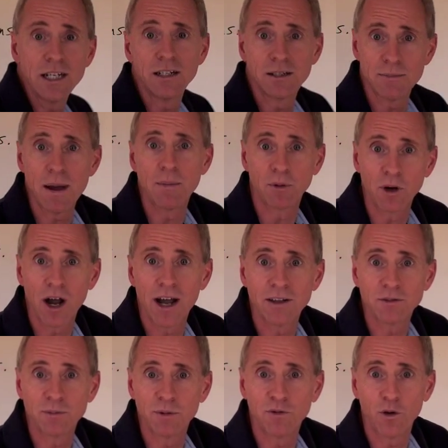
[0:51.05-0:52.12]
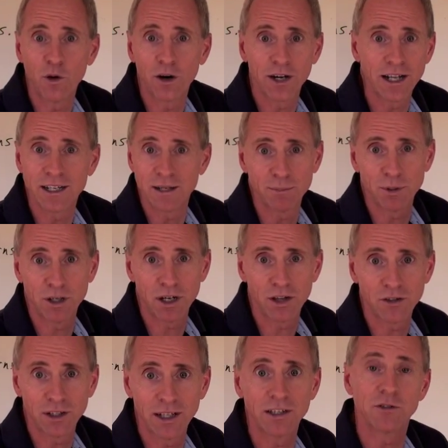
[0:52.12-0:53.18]
needed to memorize before and I didn't put it
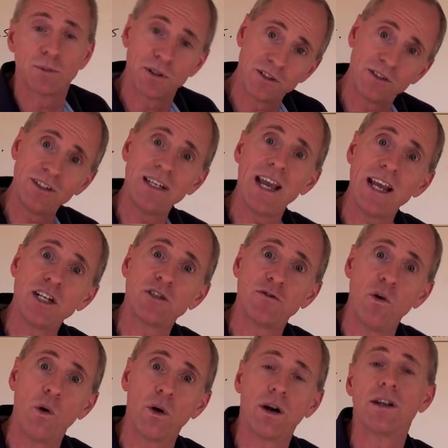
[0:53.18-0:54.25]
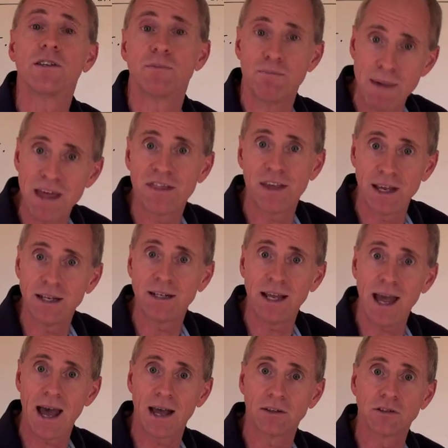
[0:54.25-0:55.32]
on the list, but CH4 is methane
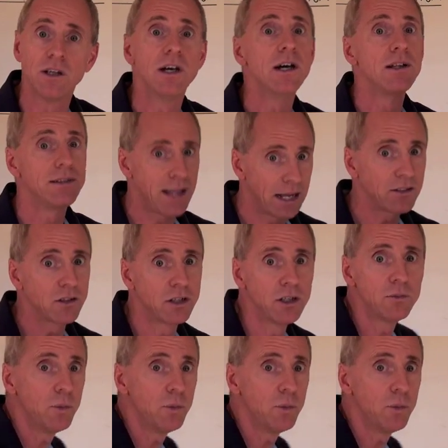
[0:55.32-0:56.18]
gas. That's a